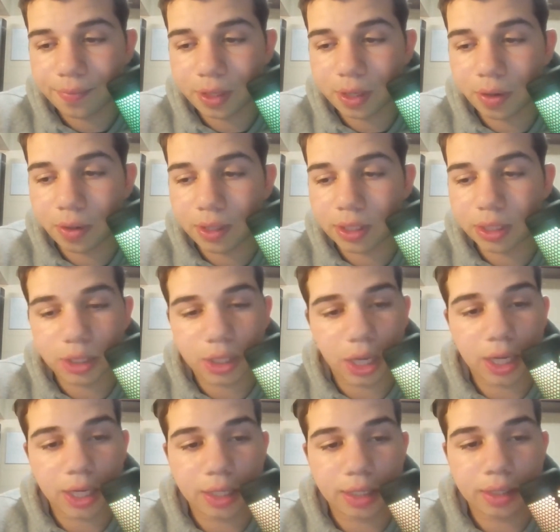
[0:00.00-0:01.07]
isn't
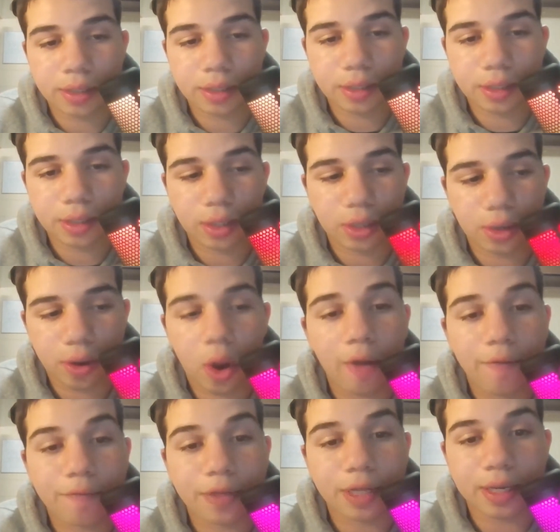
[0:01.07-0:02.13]
done
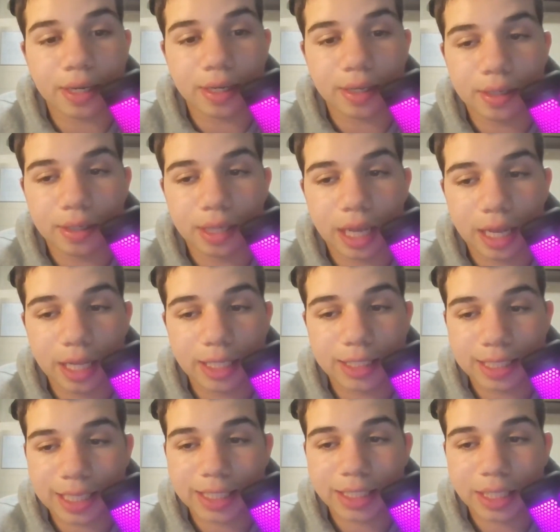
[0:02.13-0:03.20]
often. Hitting
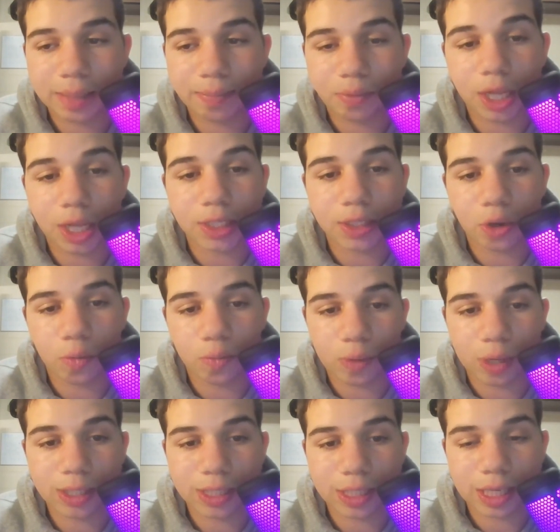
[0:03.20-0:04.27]
60 plus home
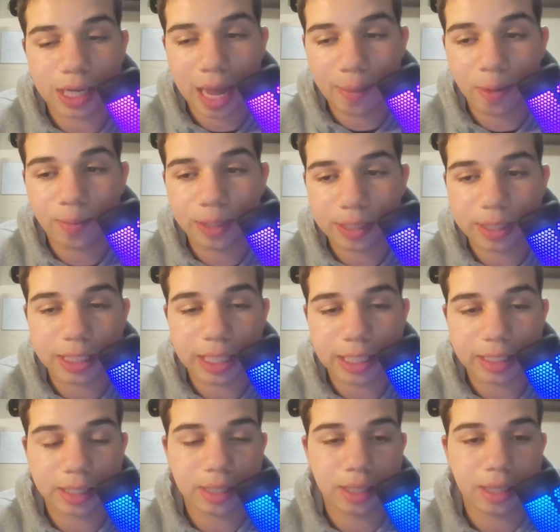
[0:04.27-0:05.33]
runs in an MLB
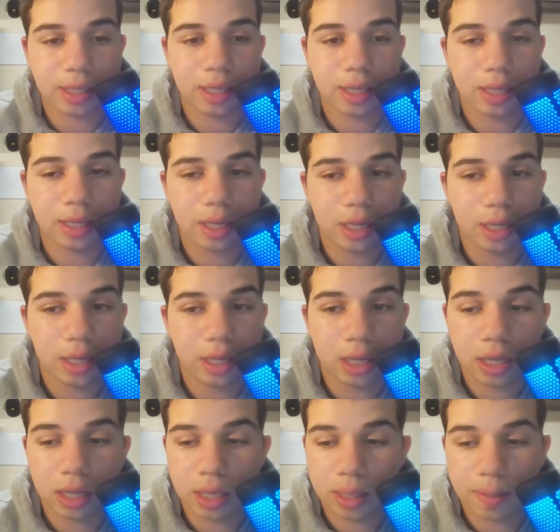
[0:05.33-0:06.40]
season
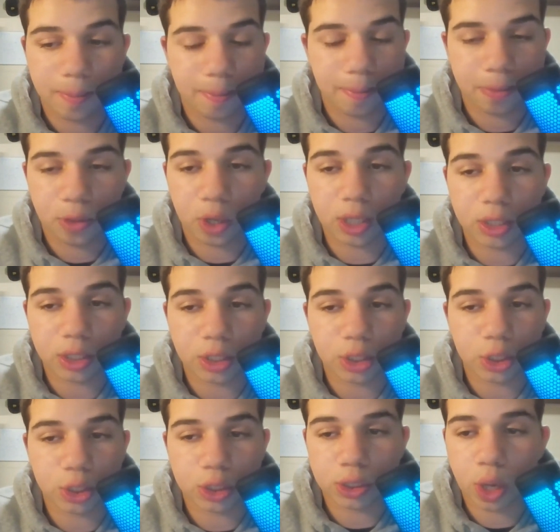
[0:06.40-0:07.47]
doesn't
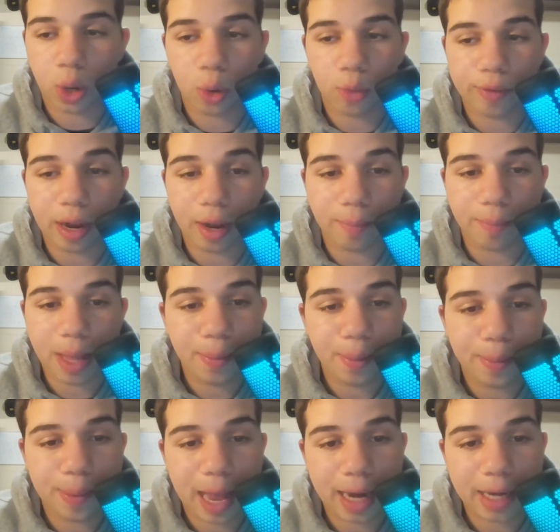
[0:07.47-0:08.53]
just go around. Maybe
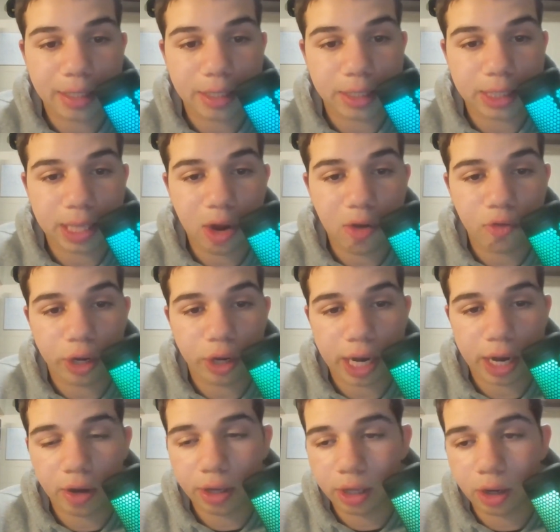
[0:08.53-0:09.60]
back in the steroid
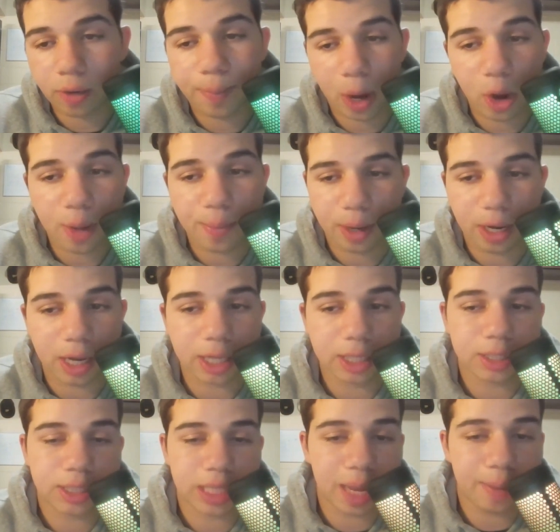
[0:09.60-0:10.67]
era, Barry
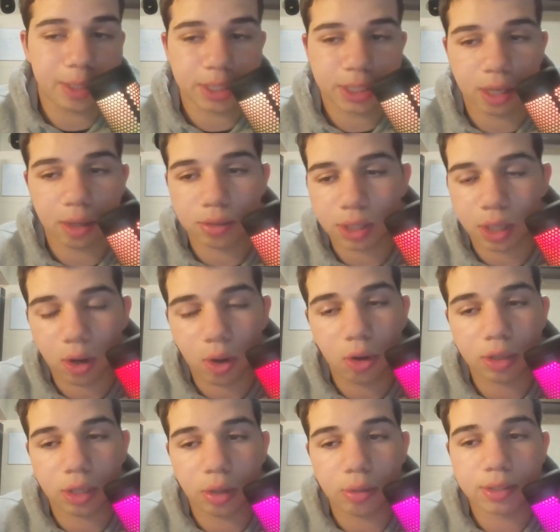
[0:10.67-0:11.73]
Bonds, Sammy Sosa,
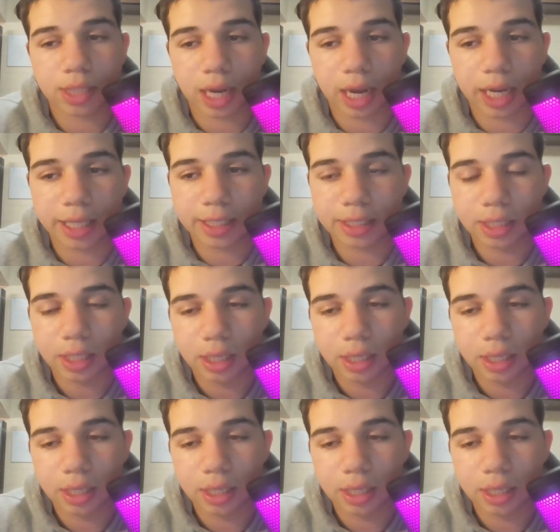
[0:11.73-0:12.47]
all those guys.